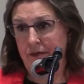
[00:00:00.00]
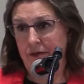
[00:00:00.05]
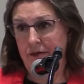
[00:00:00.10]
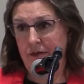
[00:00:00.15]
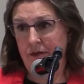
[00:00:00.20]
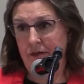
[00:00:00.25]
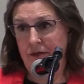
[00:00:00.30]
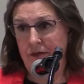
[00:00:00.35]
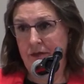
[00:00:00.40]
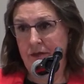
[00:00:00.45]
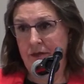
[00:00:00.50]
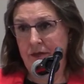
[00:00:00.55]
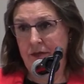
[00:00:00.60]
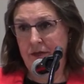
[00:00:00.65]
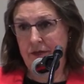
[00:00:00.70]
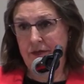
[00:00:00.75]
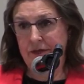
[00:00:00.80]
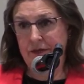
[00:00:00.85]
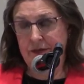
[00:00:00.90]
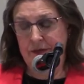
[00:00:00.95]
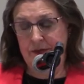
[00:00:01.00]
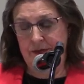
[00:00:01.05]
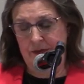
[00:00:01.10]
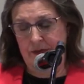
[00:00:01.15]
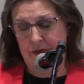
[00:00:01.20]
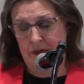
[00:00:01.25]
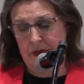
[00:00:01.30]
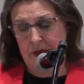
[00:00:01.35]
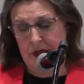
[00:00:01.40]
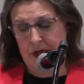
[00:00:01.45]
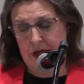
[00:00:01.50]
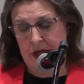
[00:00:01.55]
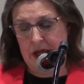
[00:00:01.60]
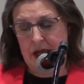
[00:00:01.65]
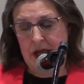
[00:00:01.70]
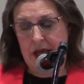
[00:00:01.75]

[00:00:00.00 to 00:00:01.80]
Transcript: (no one is talking)